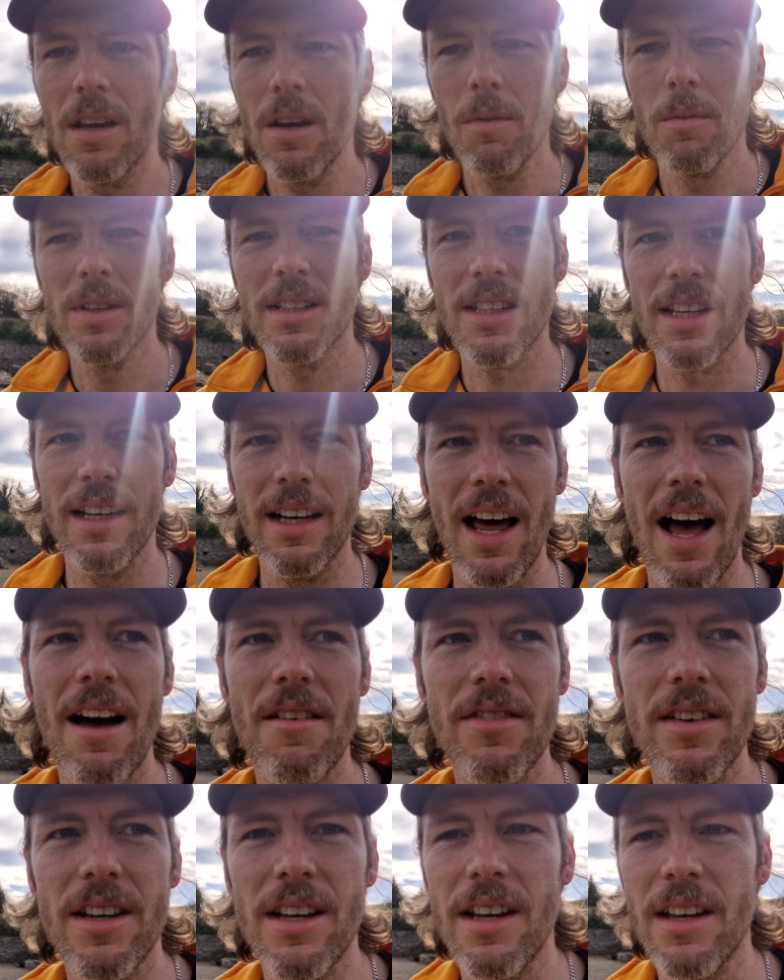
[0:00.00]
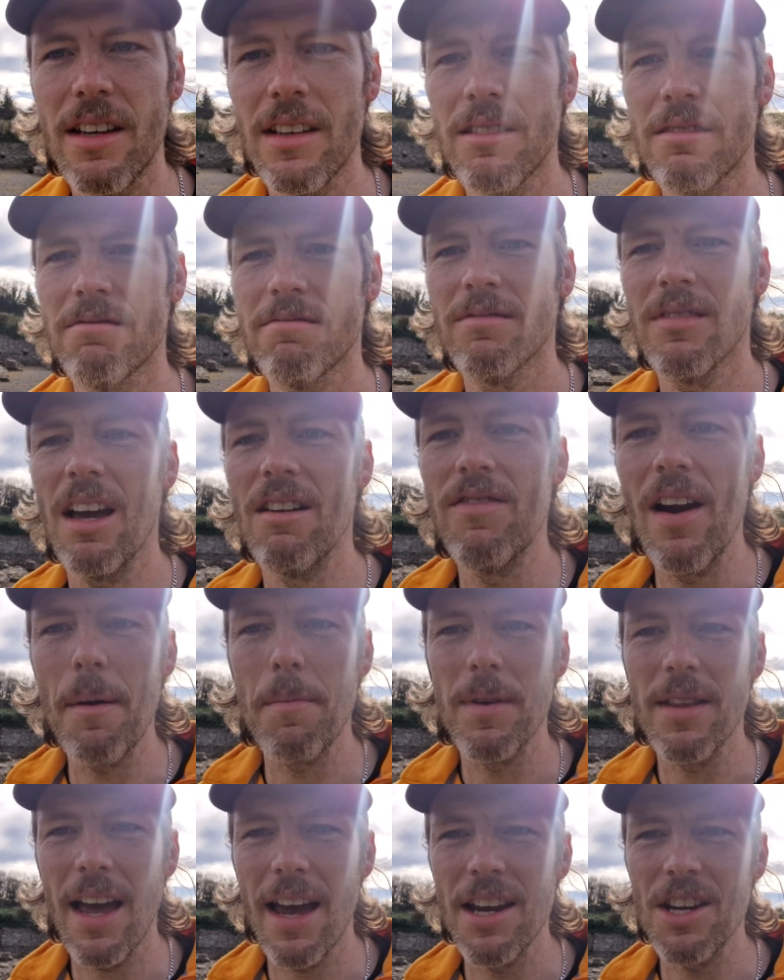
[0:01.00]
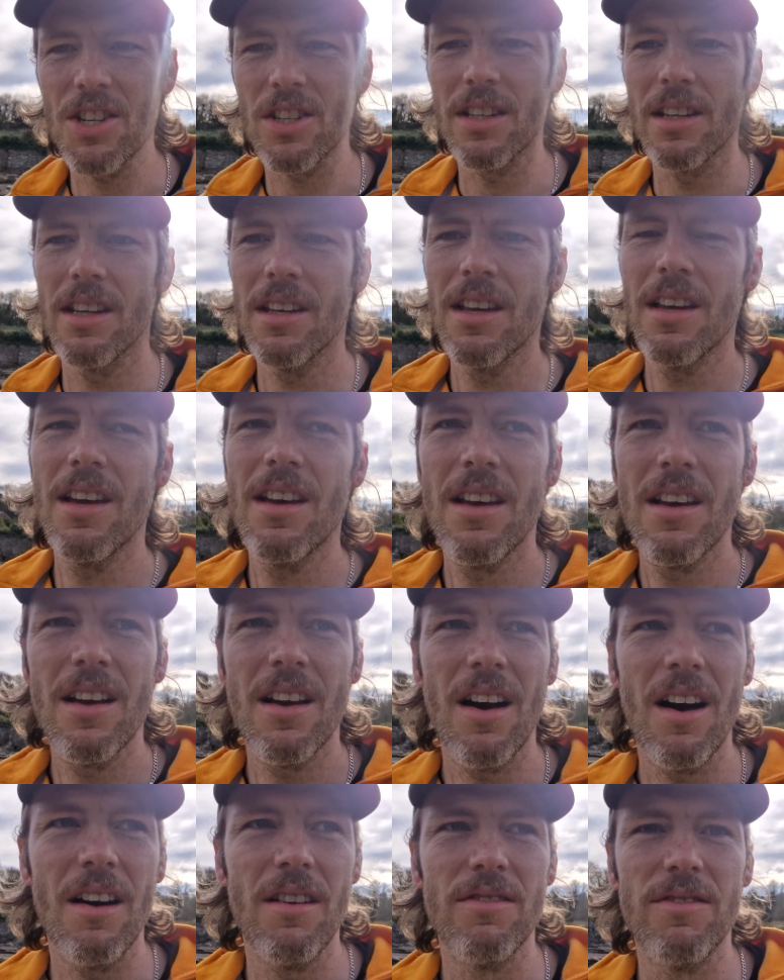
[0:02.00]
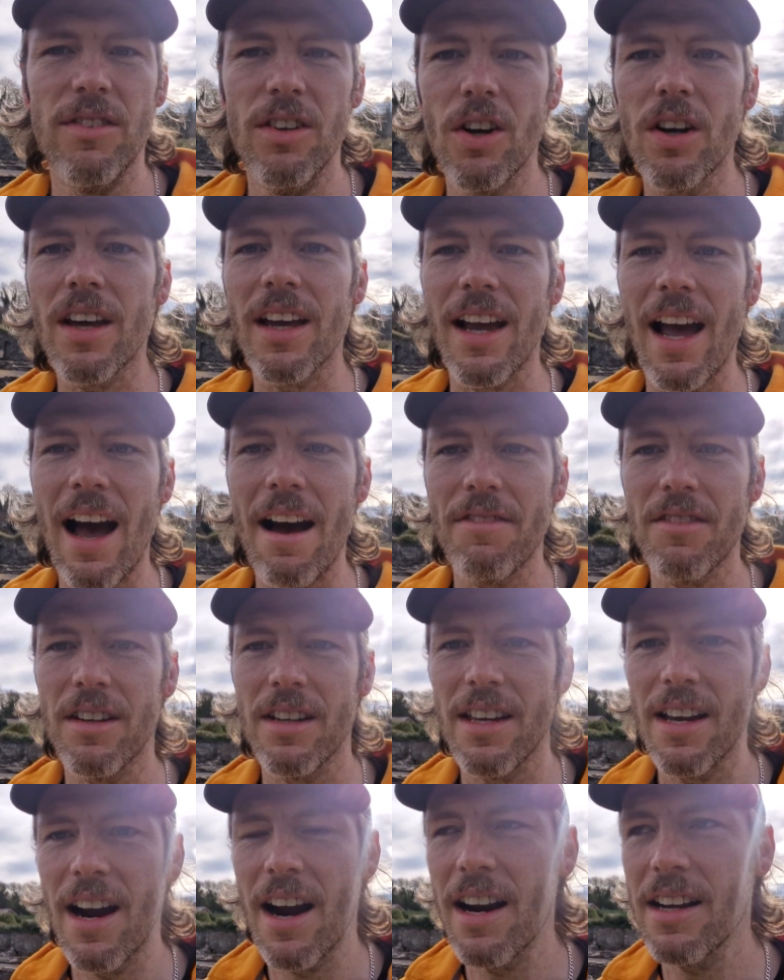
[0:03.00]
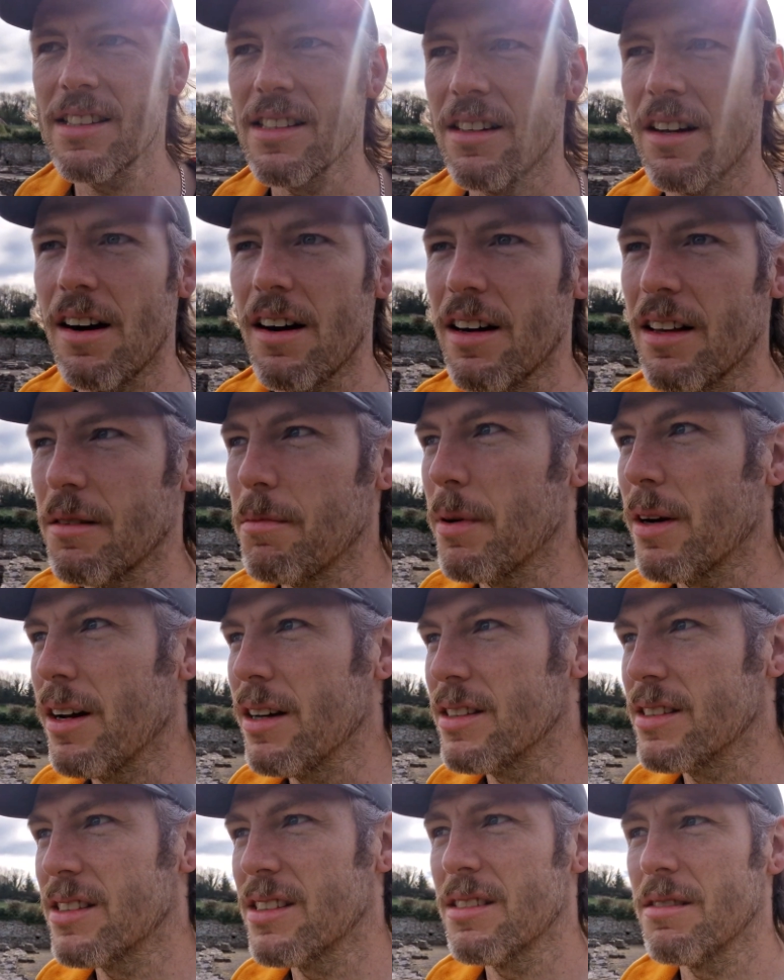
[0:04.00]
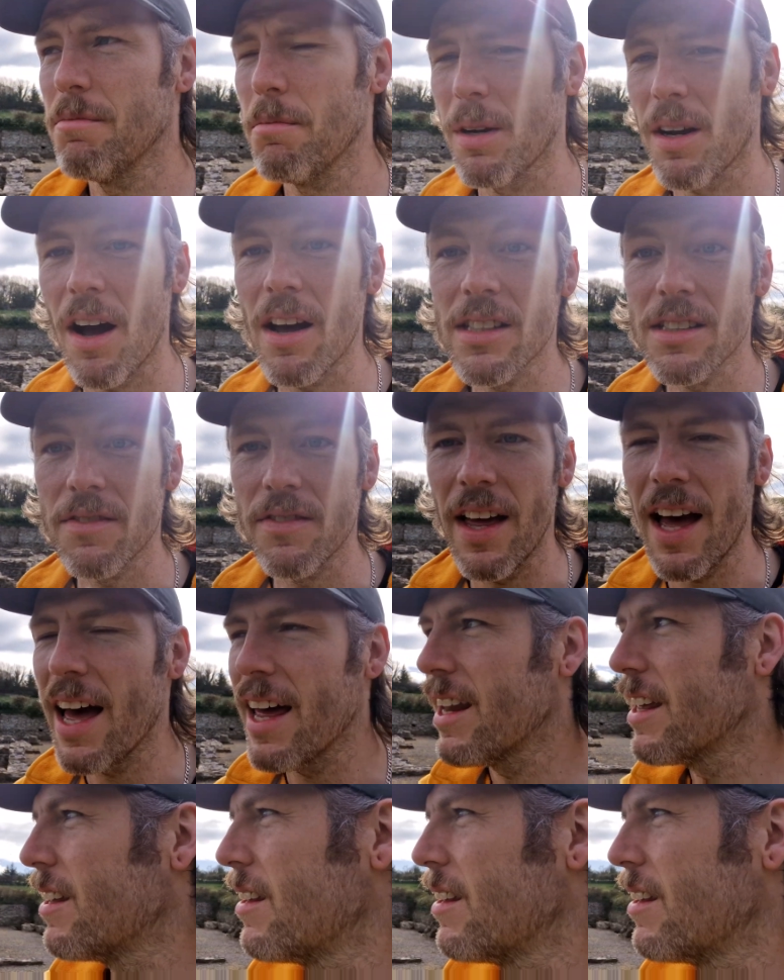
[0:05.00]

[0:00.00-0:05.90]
we still have a reputation of looking after the arts in Ireland, because of that.